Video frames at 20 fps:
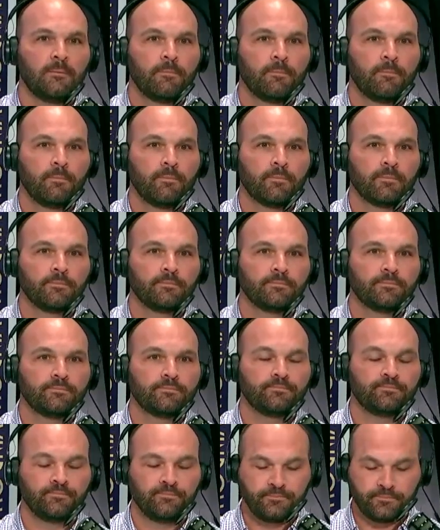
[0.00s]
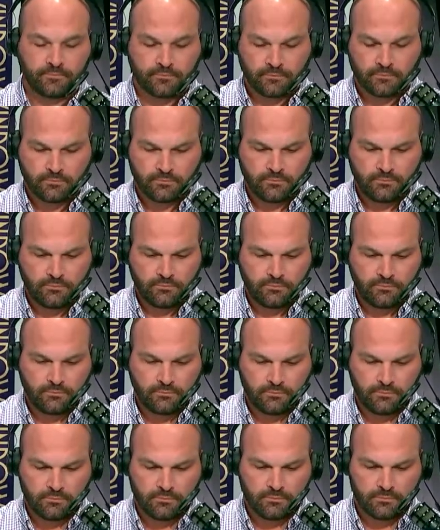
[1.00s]

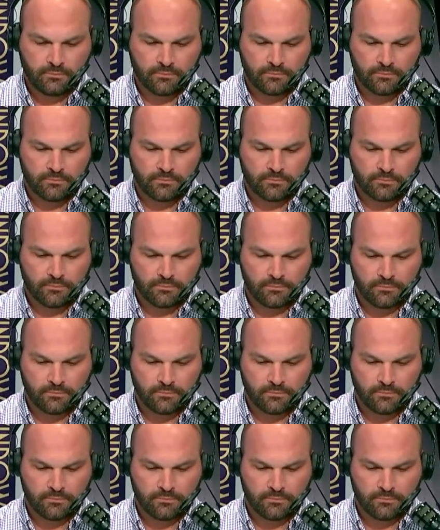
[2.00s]
(no one is talking)